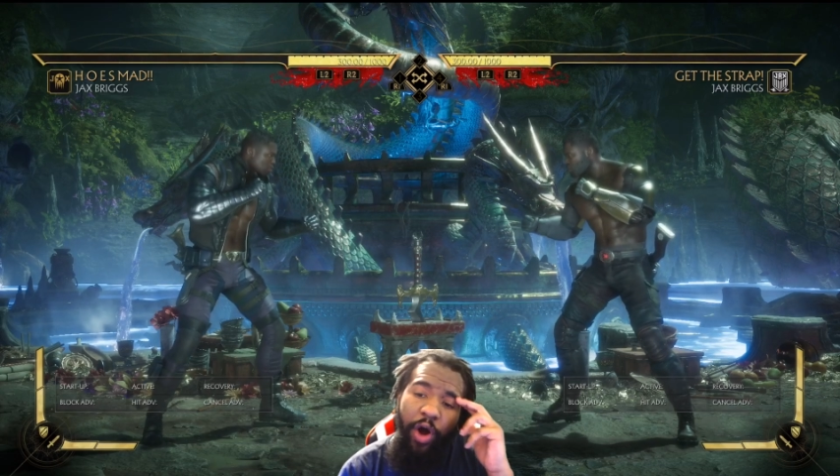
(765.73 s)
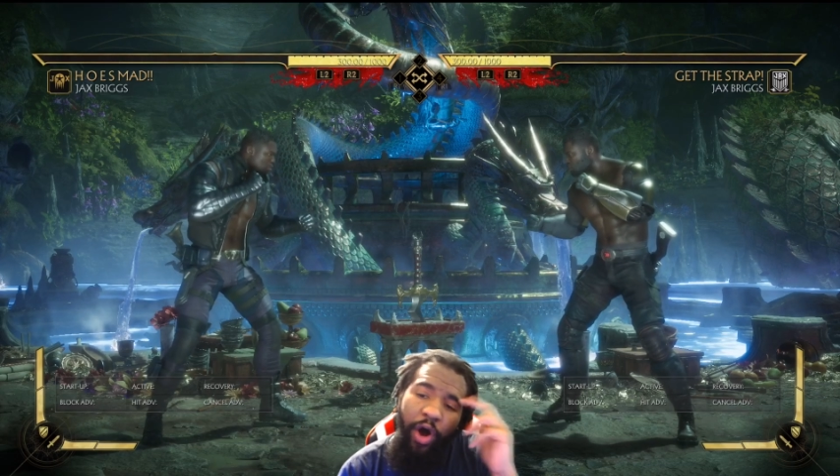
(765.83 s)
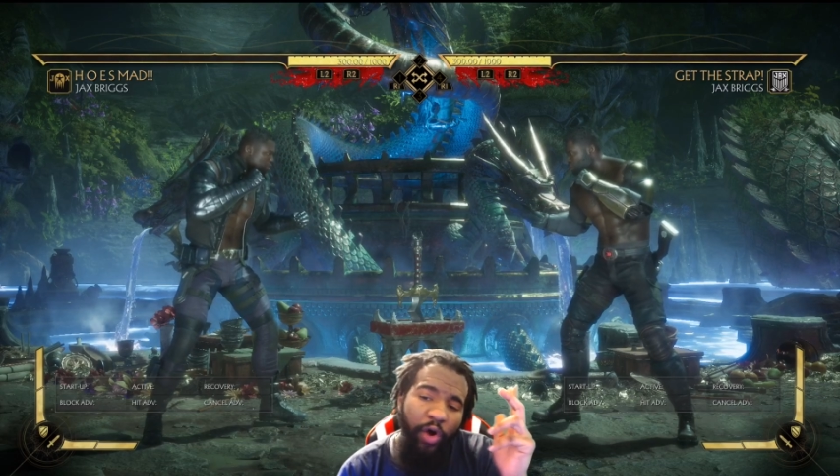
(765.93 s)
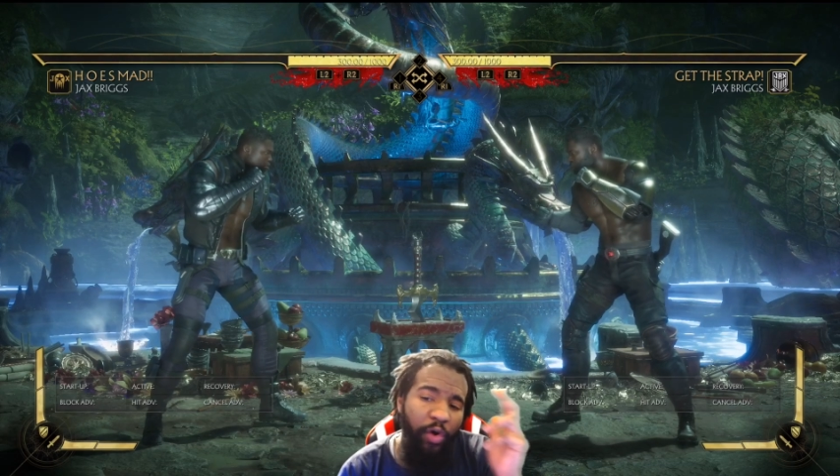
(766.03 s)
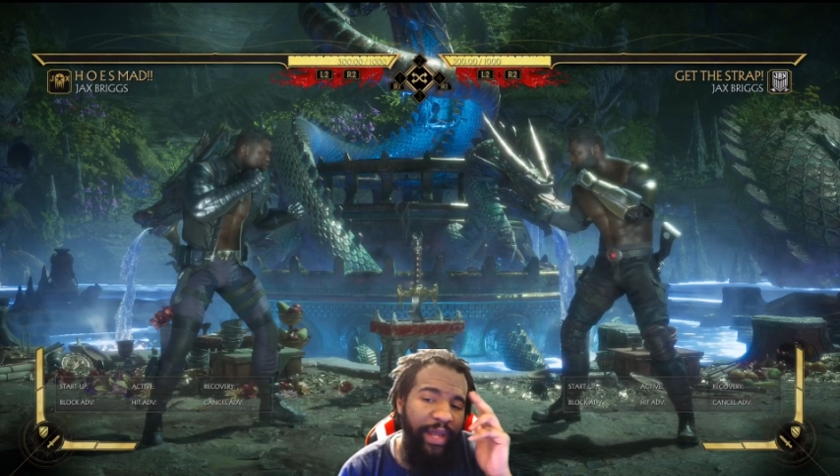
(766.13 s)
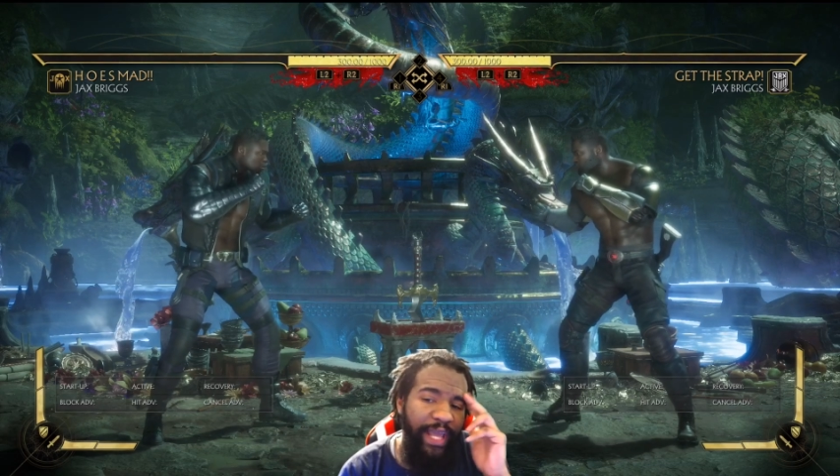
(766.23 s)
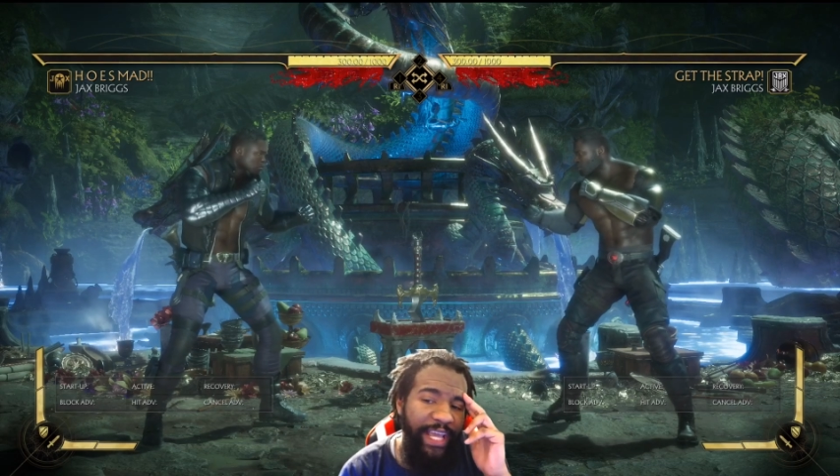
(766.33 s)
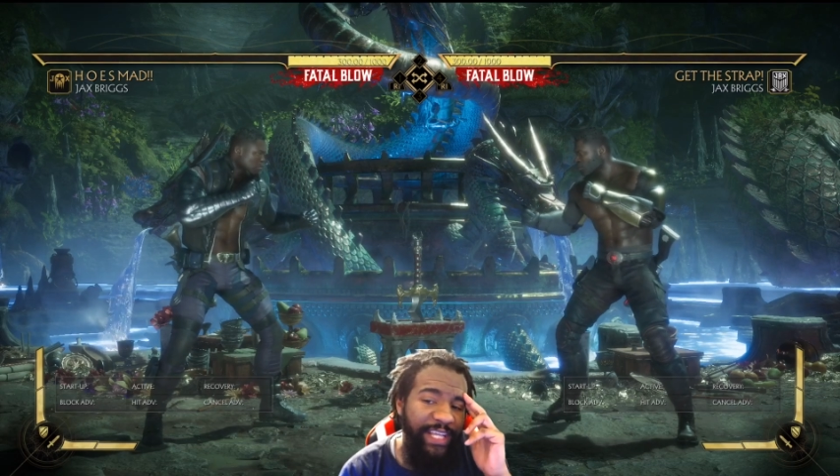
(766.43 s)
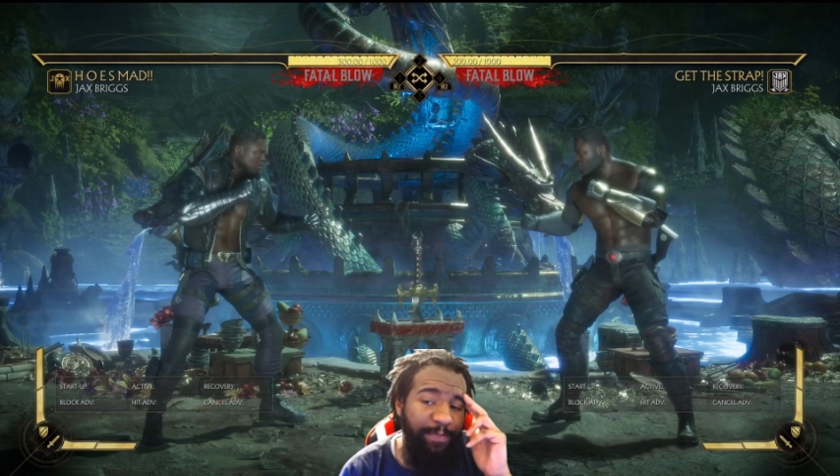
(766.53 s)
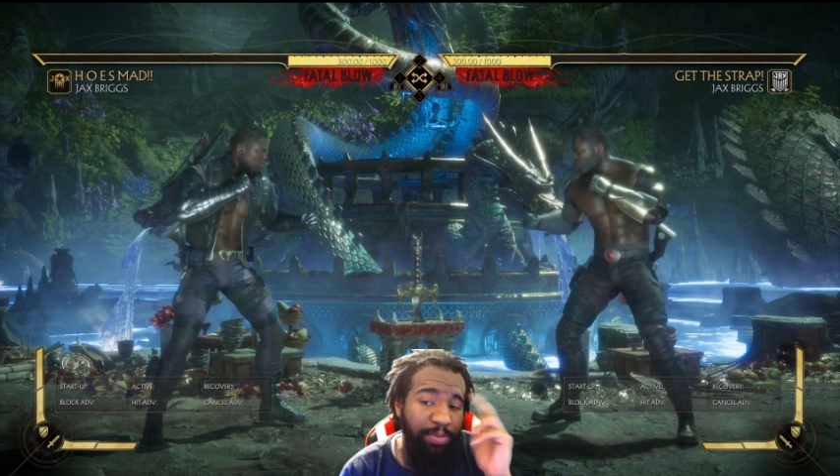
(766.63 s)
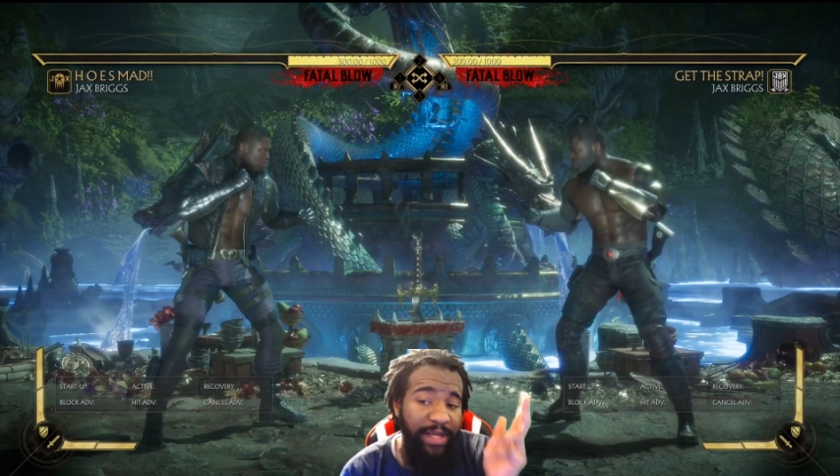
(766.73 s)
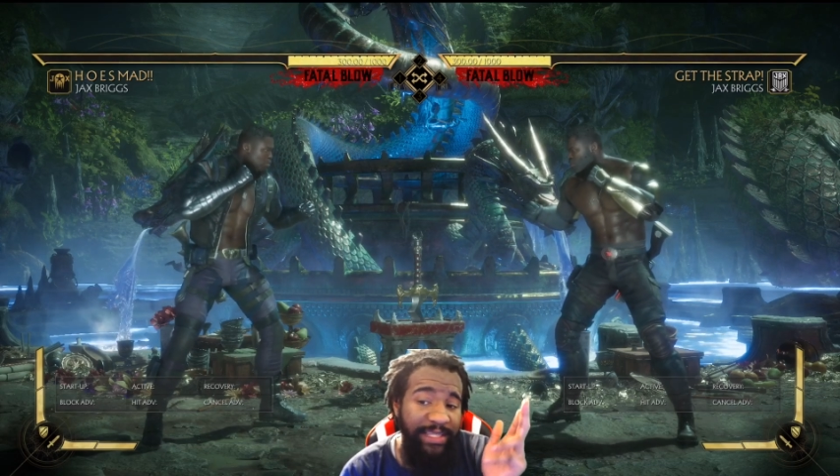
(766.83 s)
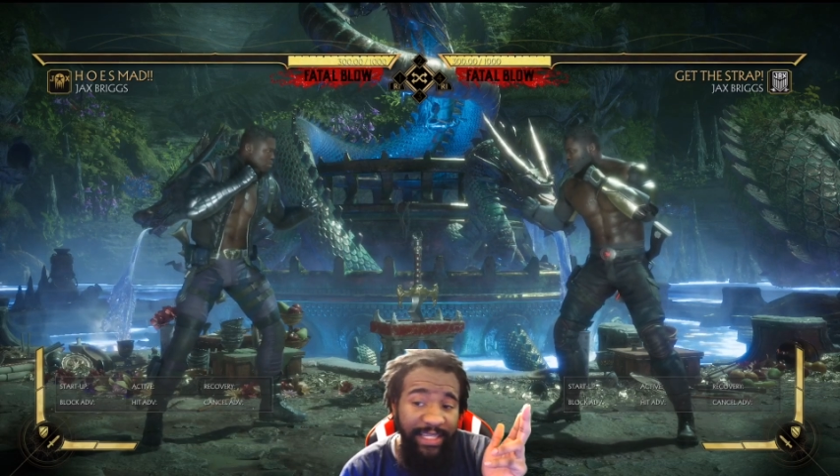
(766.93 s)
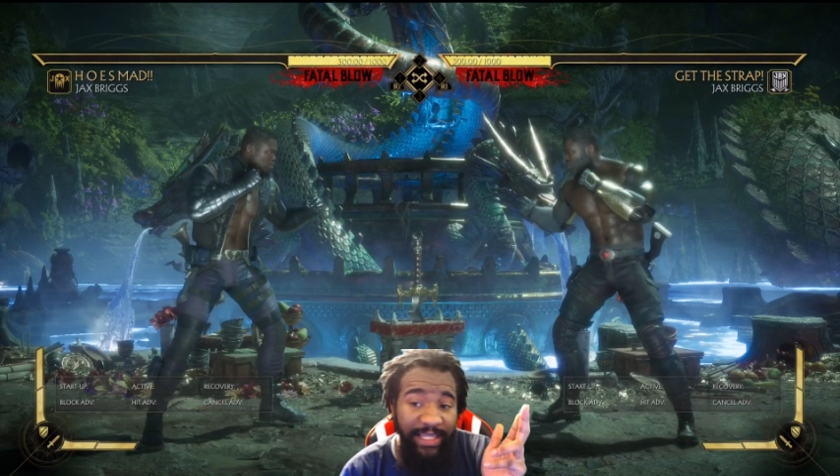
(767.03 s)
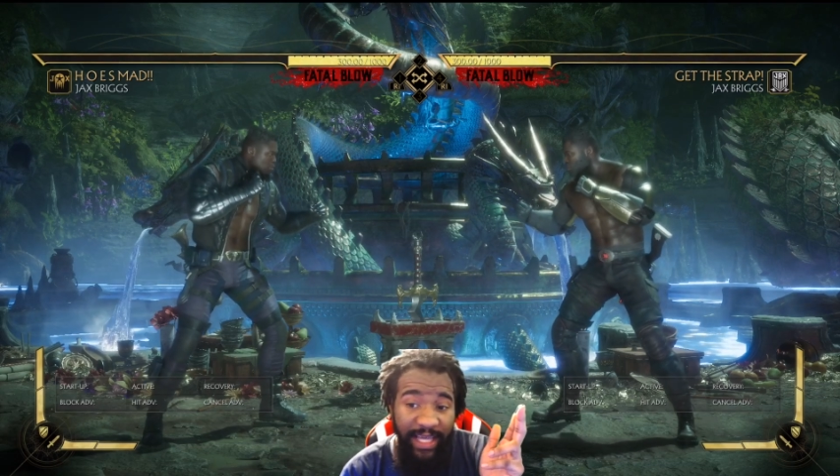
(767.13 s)
oh, he's
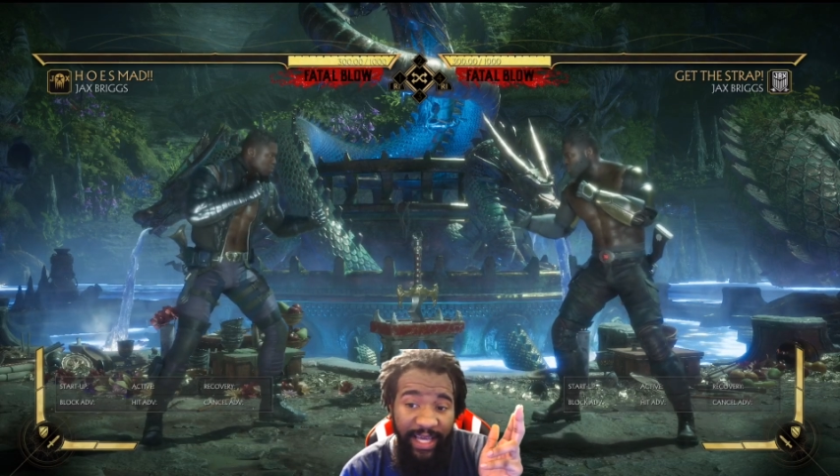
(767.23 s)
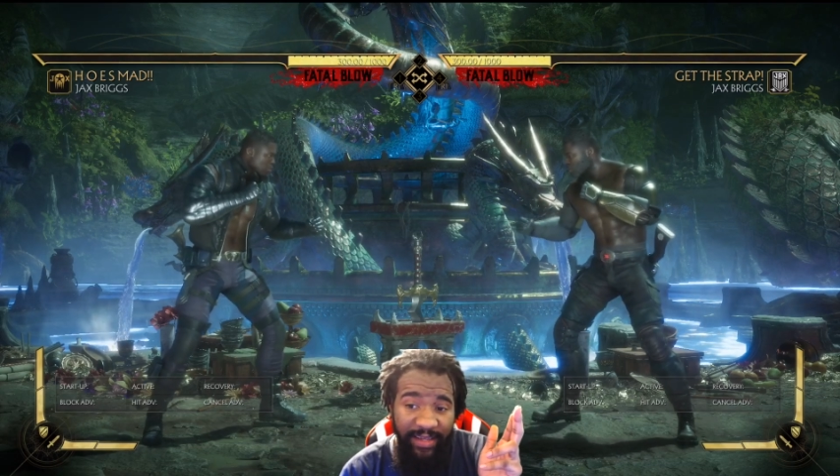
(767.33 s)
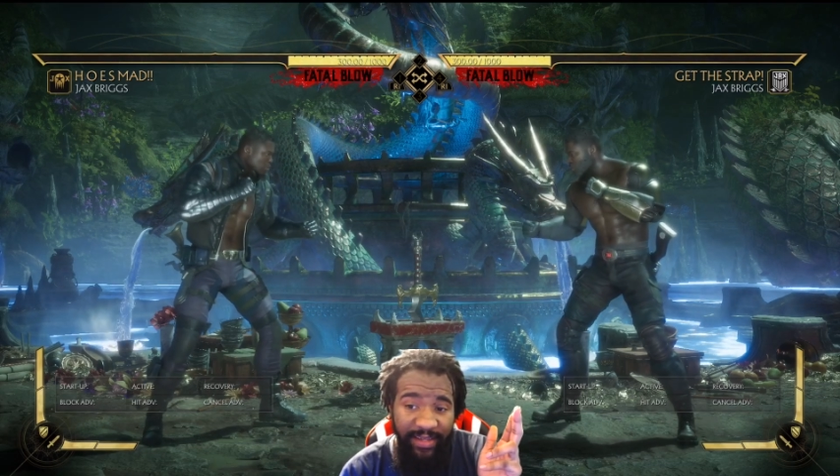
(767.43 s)
pressing a lot.